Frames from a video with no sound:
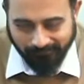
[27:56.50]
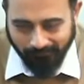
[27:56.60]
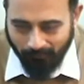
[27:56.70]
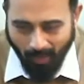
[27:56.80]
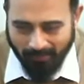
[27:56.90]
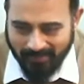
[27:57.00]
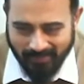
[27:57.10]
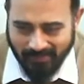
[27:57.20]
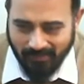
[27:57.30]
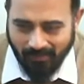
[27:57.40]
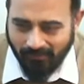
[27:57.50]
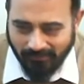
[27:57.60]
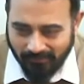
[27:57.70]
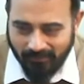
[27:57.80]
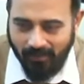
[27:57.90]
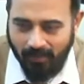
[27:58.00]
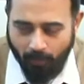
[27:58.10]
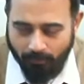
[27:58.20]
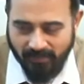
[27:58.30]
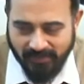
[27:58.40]
I mean, just learn
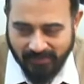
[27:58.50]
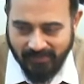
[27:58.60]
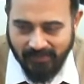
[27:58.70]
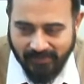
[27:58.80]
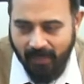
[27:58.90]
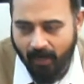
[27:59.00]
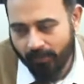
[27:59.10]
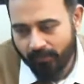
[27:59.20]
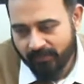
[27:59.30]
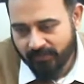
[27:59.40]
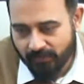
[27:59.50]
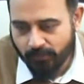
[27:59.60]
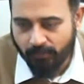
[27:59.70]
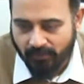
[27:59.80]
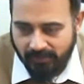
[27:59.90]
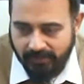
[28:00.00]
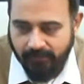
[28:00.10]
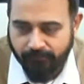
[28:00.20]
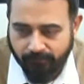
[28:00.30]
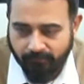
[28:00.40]
about business and see how investors
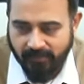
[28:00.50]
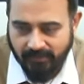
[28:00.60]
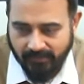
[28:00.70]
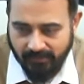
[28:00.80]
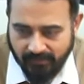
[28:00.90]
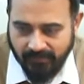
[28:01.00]
perceive businesses.